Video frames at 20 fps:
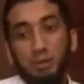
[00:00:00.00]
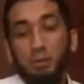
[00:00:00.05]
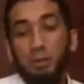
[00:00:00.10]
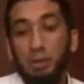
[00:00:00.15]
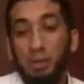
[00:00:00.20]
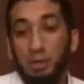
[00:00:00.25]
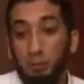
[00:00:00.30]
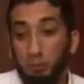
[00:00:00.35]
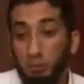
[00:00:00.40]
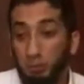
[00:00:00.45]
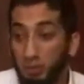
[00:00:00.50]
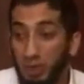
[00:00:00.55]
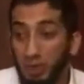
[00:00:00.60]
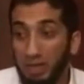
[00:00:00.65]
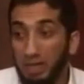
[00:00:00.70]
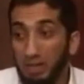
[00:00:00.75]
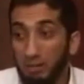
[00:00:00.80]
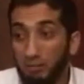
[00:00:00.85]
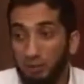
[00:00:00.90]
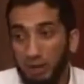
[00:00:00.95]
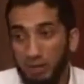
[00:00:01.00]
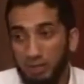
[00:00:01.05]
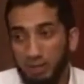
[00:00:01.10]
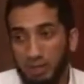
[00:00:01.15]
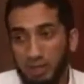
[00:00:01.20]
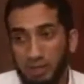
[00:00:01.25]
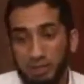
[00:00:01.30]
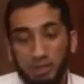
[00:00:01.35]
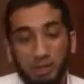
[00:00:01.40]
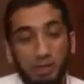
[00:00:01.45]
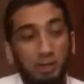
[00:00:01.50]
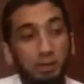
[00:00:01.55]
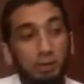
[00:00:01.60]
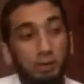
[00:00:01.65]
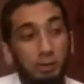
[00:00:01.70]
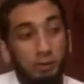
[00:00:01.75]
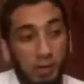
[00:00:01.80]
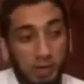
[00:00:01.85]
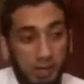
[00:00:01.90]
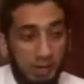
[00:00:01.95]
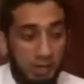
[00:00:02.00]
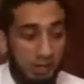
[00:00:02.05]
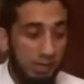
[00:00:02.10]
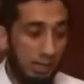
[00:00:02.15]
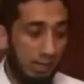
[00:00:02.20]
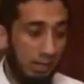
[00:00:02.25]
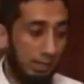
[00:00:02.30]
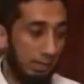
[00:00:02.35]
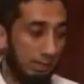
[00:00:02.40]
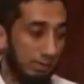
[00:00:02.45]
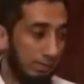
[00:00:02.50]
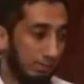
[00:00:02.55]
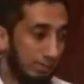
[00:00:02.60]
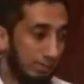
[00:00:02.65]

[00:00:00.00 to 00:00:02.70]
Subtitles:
Not if I die, when I die.